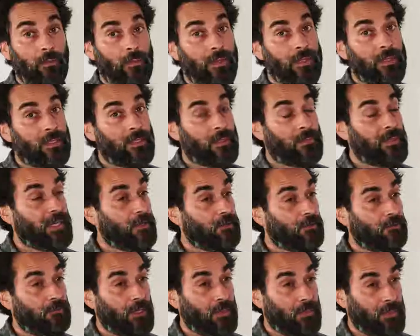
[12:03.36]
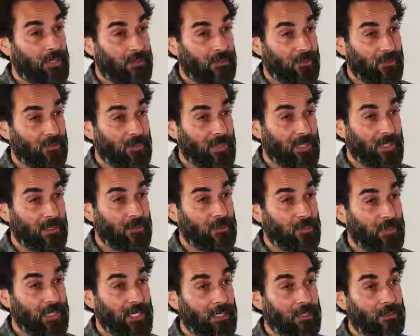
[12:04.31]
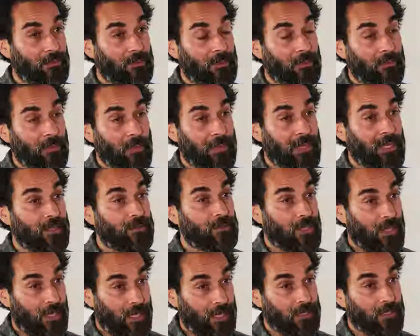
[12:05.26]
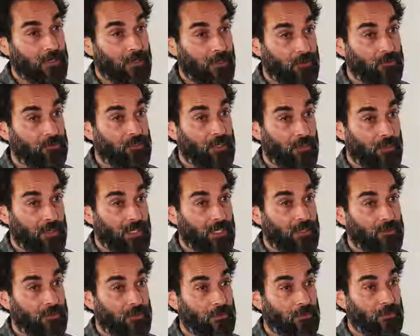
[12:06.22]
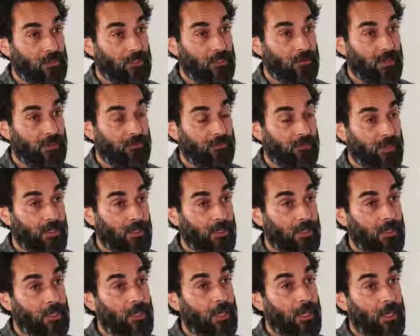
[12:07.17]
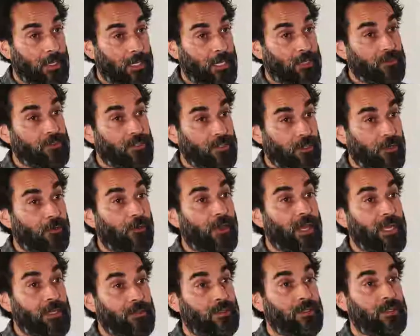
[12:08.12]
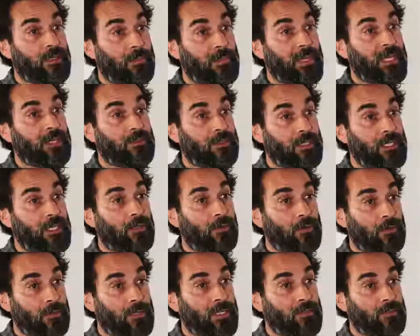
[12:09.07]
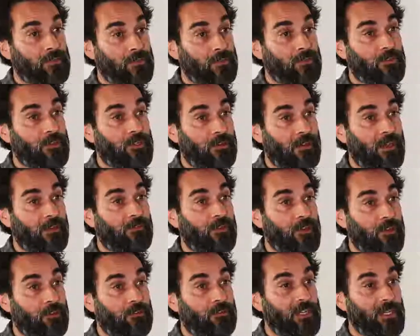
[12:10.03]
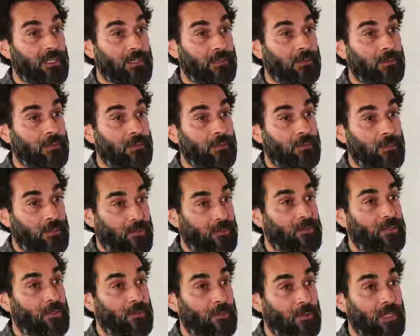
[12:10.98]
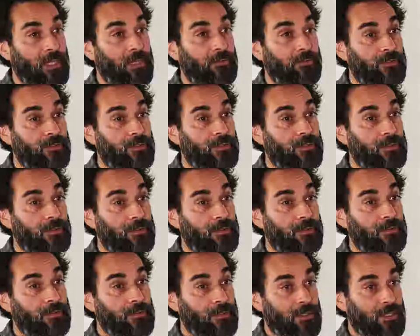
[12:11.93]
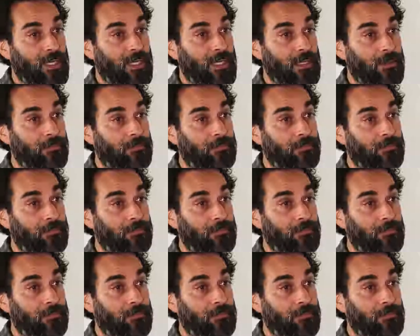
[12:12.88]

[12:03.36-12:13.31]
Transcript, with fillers: and within about three weeks of me speaking to them about it, I had a contract with National Geographic and actually created a magazine called National Geographic Green, which still lives today.